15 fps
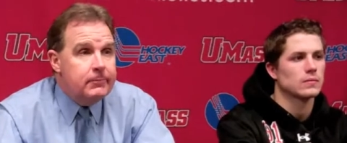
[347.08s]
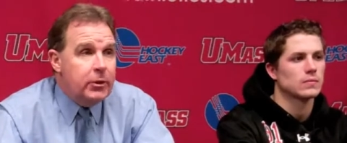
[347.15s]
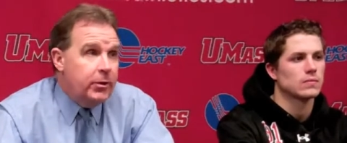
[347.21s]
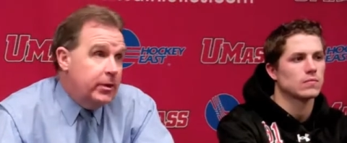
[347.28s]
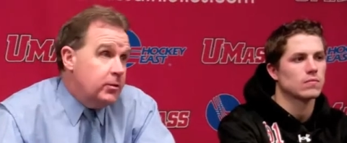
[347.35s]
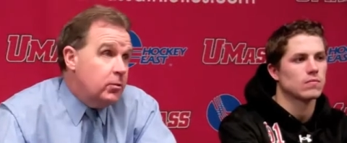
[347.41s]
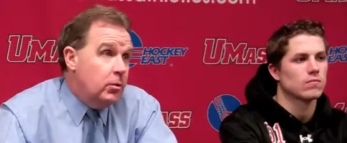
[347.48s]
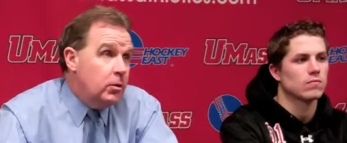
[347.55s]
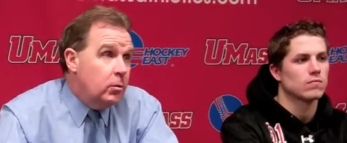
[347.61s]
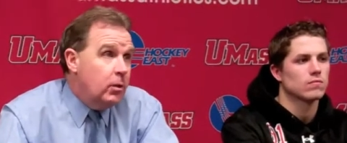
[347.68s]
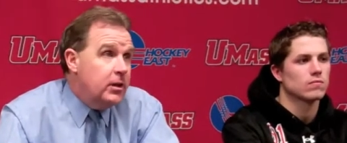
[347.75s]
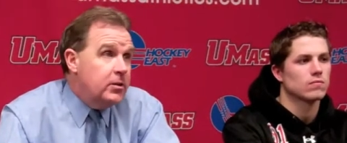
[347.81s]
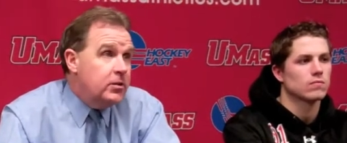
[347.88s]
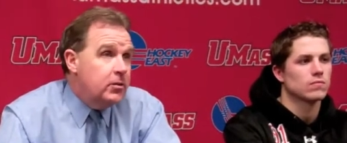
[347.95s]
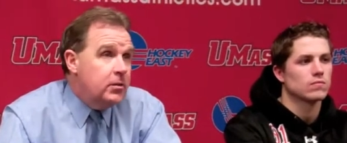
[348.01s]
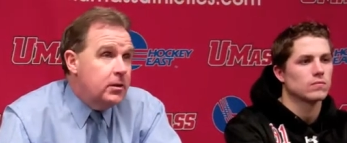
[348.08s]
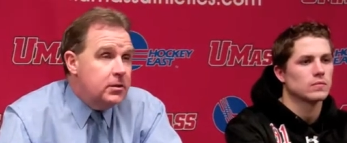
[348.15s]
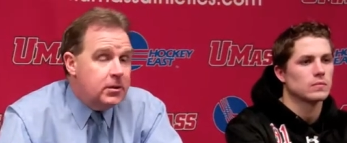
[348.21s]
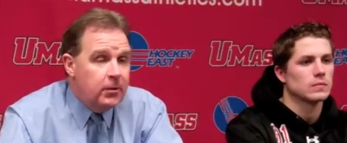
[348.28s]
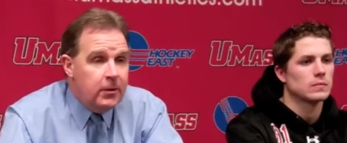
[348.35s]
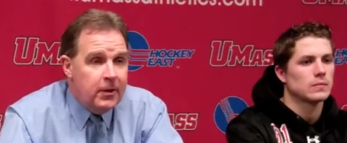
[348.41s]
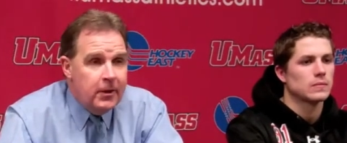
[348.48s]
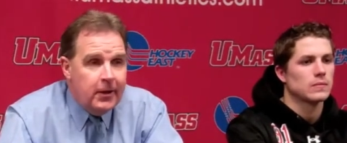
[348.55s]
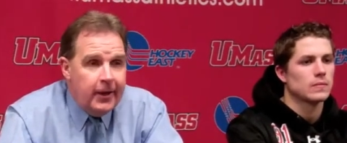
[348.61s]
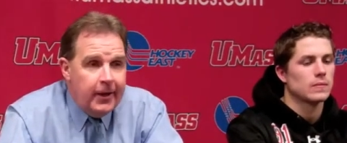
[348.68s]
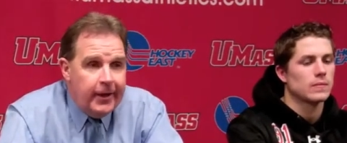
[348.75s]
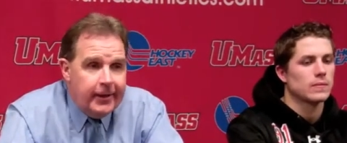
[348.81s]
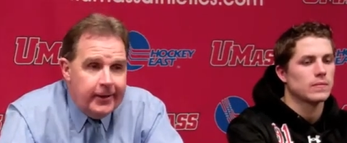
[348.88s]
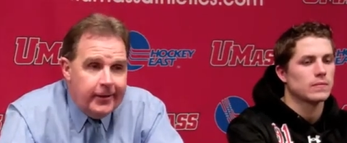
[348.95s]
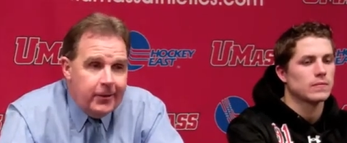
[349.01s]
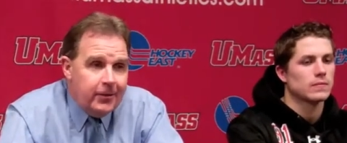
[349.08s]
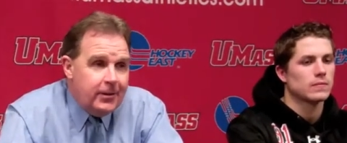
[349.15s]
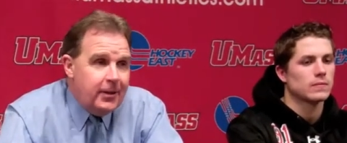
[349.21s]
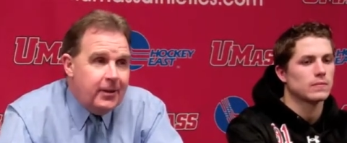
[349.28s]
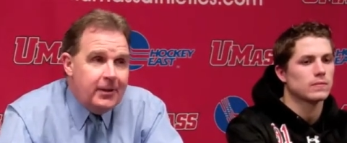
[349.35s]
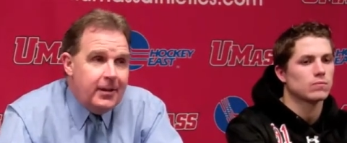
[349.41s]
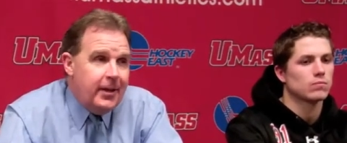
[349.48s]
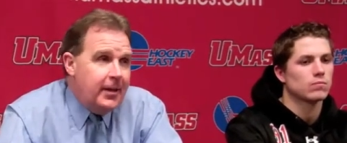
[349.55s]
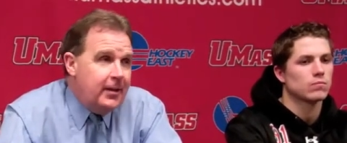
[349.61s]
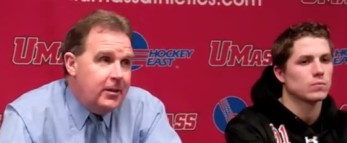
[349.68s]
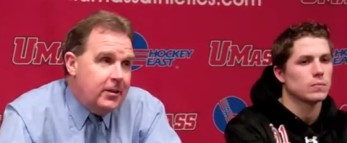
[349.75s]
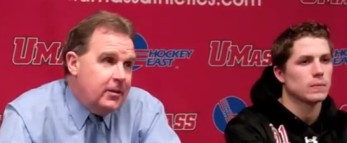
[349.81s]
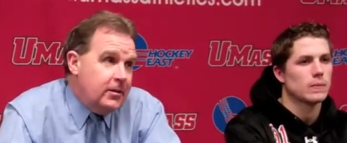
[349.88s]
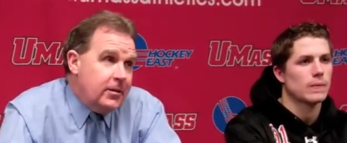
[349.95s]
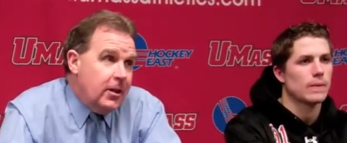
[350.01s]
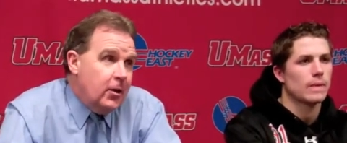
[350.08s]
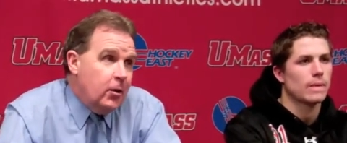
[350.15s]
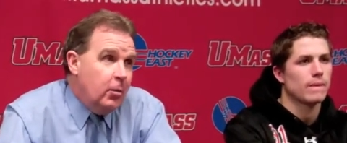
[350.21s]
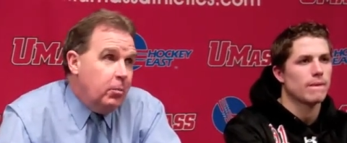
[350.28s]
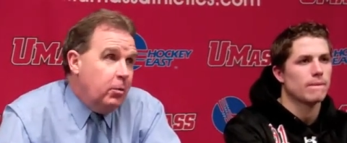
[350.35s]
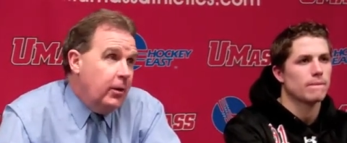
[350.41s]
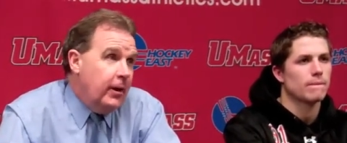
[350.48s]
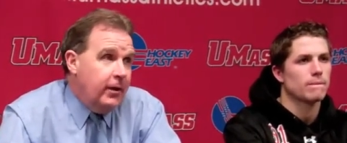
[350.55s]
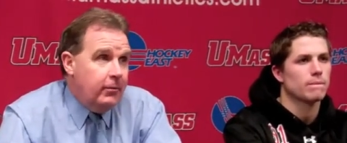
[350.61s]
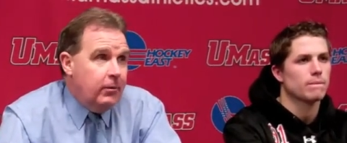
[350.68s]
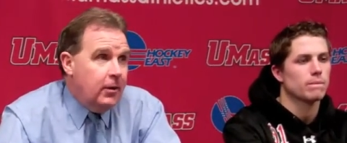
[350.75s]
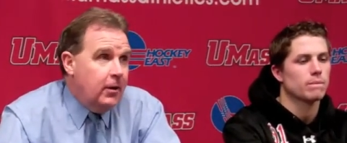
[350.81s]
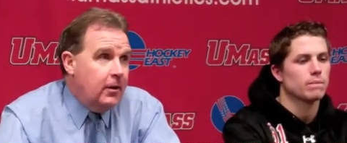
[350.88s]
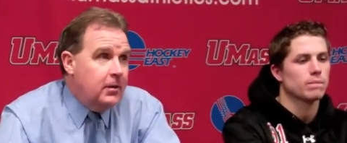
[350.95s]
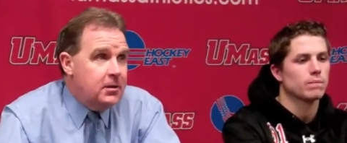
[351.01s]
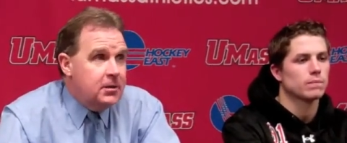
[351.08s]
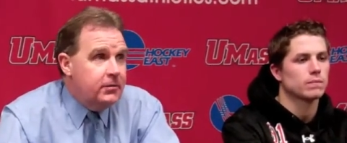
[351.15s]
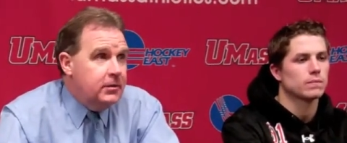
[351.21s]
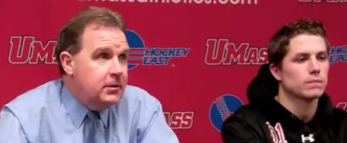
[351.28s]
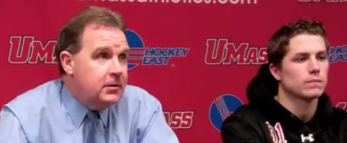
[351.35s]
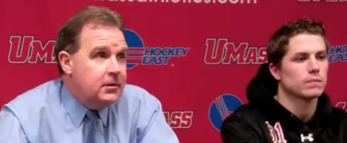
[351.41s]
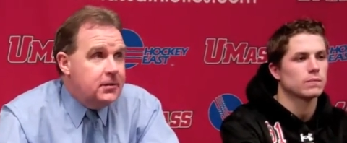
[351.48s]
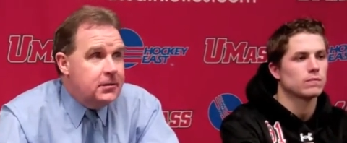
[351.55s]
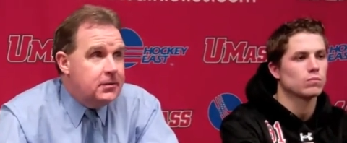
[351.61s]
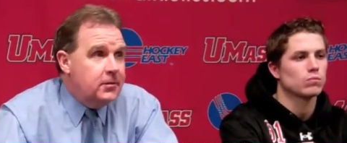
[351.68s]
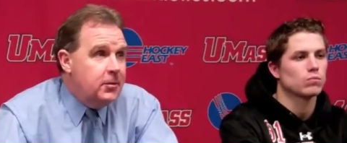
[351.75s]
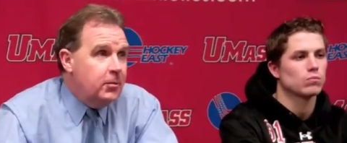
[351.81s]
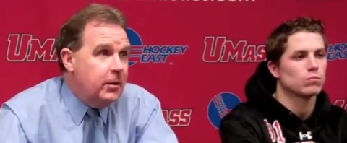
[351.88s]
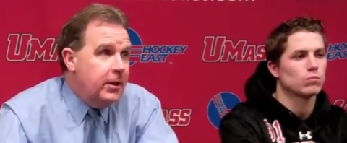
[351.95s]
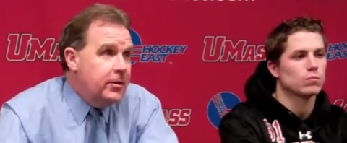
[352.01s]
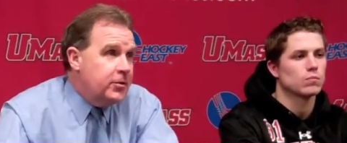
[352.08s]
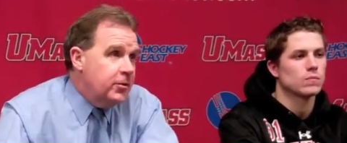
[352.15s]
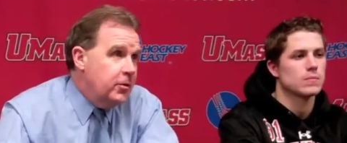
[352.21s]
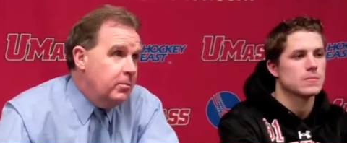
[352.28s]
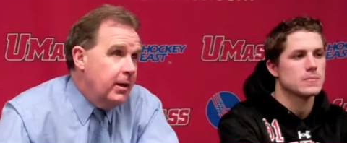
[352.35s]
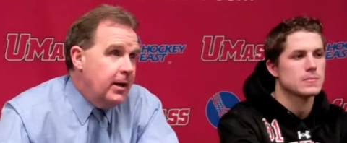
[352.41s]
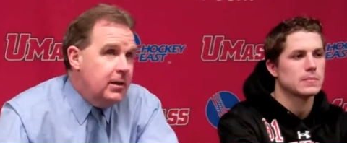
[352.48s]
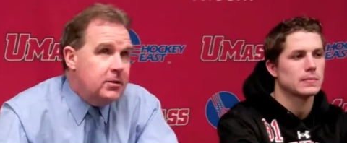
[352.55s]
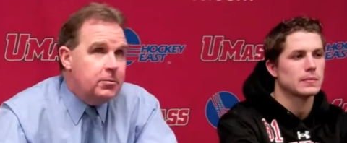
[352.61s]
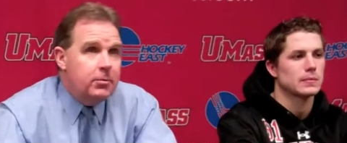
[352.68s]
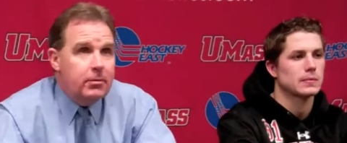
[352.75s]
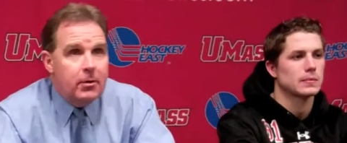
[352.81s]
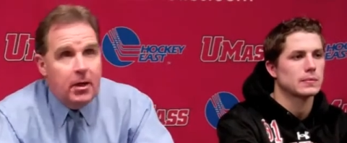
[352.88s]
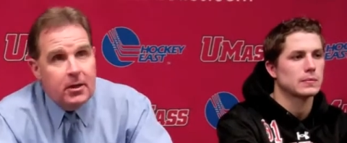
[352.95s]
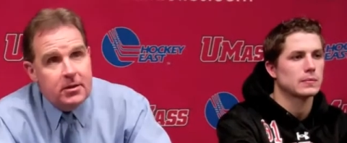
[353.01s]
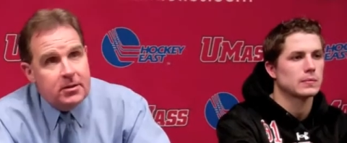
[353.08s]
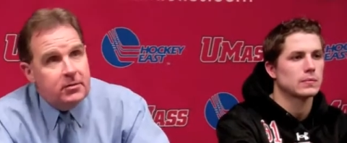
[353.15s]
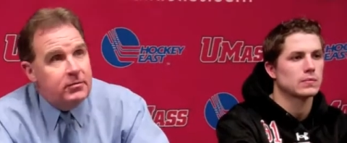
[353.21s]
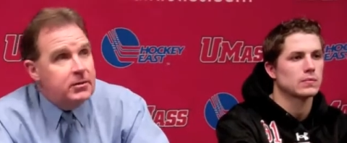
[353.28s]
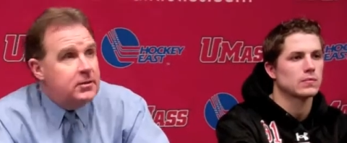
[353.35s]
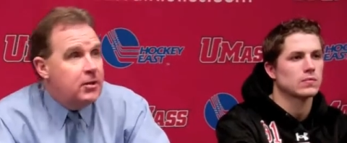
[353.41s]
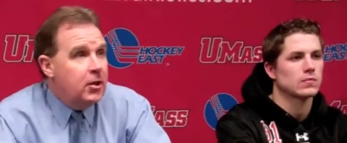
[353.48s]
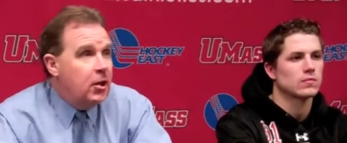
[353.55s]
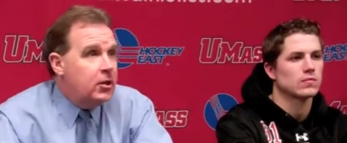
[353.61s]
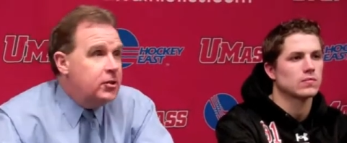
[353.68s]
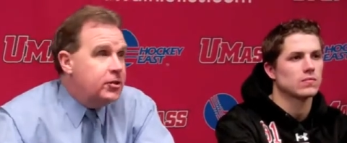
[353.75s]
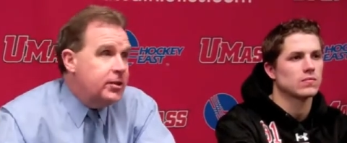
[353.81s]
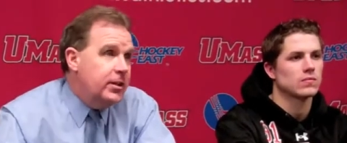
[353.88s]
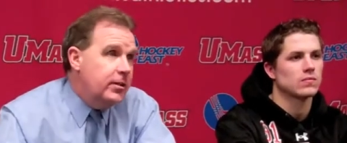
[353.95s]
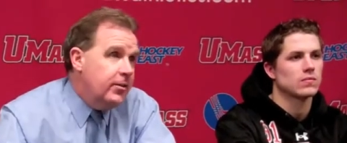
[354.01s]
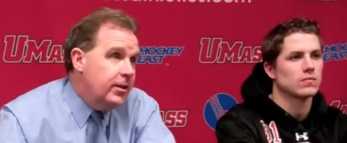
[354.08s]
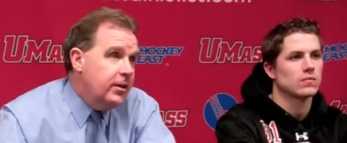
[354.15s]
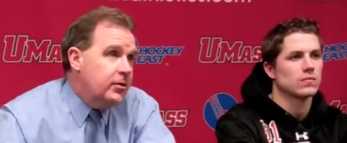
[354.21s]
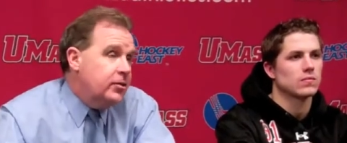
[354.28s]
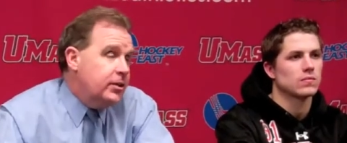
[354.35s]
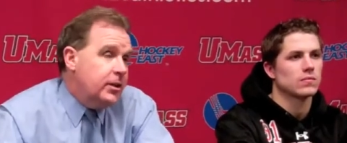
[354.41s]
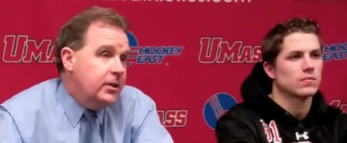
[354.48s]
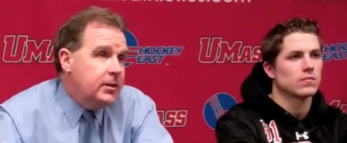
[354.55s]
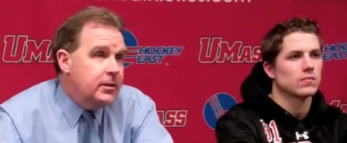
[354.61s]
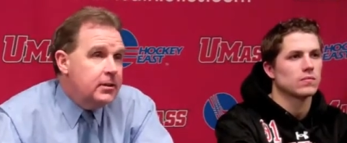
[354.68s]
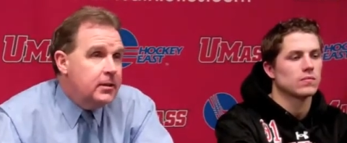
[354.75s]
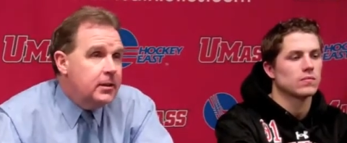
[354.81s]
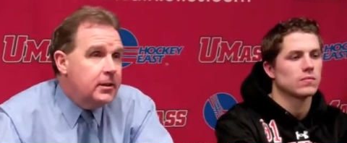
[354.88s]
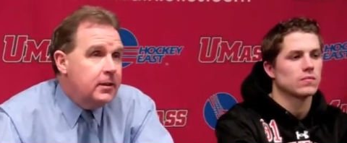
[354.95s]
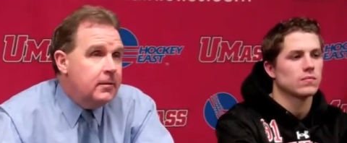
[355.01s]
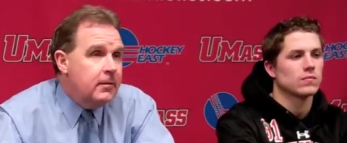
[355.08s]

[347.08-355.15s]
Speaker 1: they scored twice early, so hey, at the end of the day, you just got to go play, regardless if it's UNH or UMass, regardless if it's on our sheet or their sheet. And